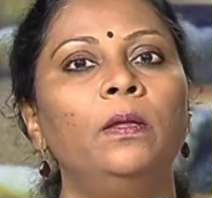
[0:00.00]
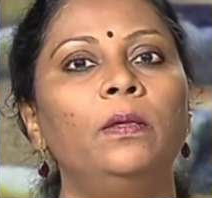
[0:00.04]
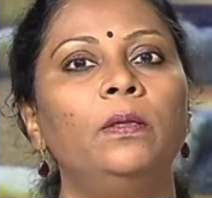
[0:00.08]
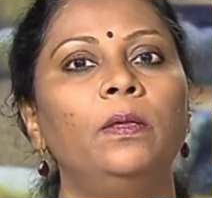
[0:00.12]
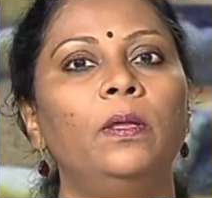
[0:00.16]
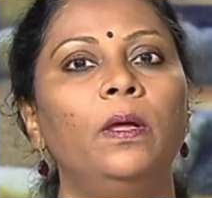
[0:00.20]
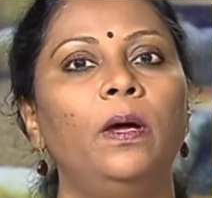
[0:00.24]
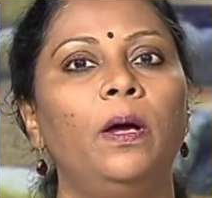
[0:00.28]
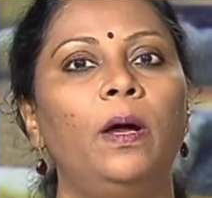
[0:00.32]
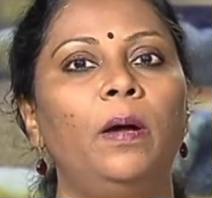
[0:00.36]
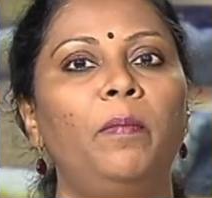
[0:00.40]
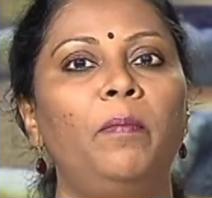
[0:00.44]

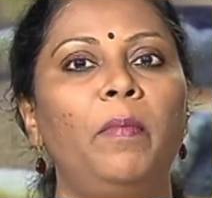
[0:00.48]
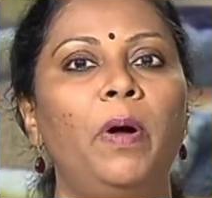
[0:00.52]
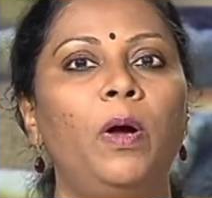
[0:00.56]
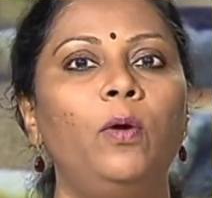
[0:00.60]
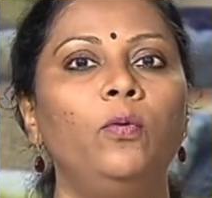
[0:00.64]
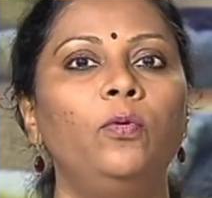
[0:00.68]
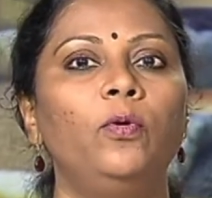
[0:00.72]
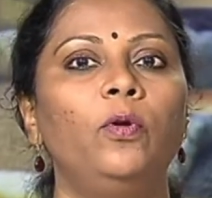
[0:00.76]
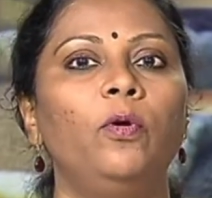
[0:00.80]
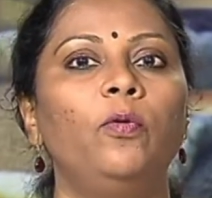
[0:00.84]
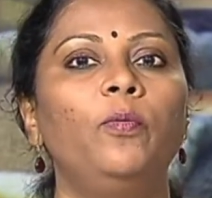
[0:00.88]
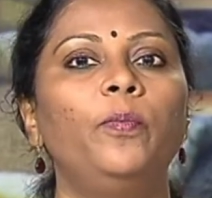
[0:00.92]
The
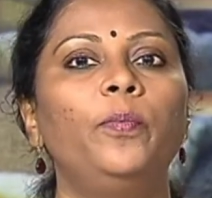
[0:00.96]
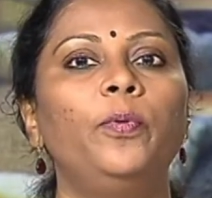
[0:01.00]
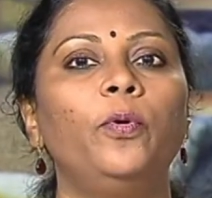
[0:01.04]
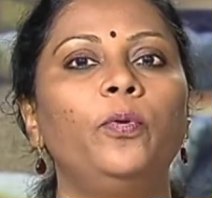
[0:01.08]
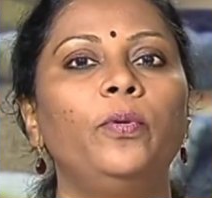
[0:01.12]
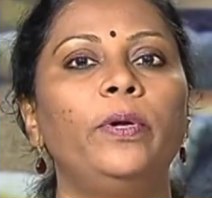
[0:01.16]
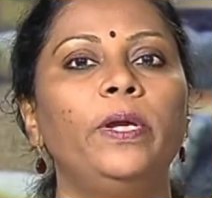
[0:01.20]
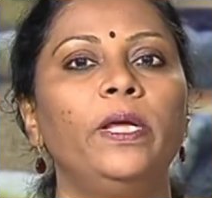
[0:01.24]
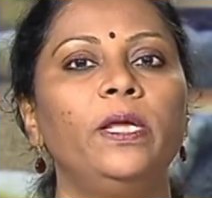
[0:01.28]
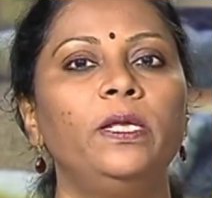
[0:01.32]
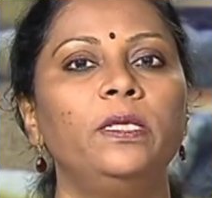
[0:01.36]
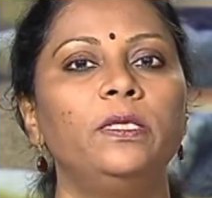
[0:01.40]
amount of
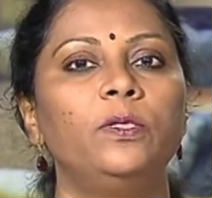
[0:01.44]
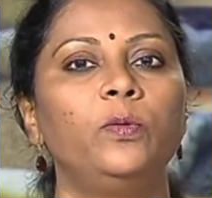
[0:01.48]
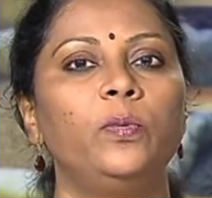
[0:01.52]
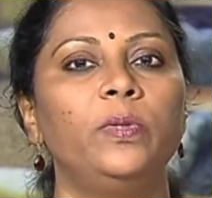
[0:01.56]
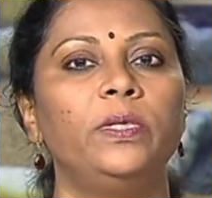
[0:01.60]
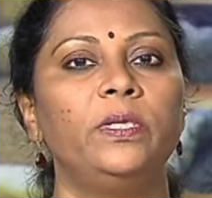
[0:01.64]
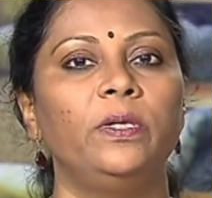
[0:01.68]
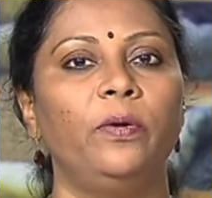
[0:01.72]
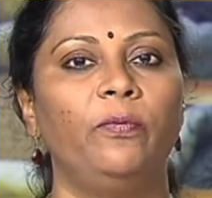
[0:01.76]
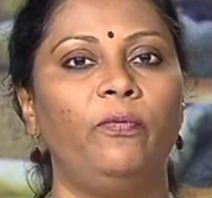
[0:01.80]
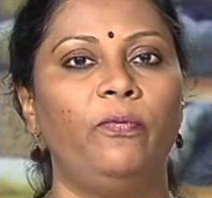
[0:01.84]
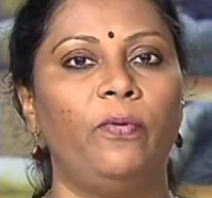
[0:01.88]
proteins
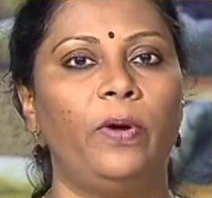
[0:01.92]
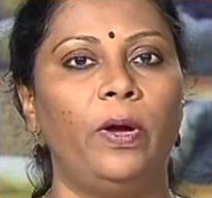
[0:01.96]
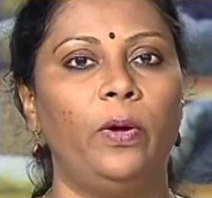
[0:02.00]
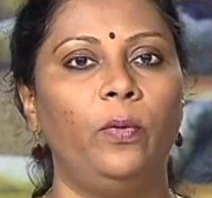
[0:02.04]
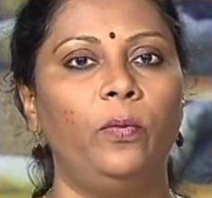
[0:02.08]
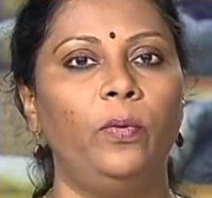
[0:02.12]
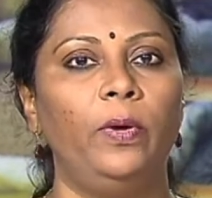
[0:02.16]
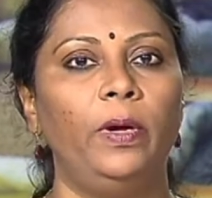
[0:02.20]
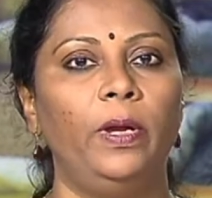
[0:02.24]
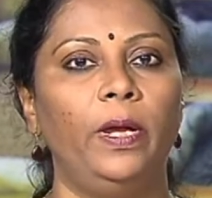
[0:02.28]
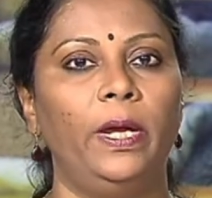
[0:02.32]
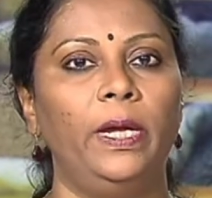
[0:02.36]
which are
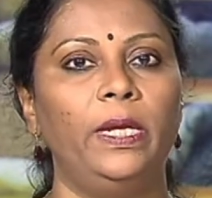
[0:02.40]
found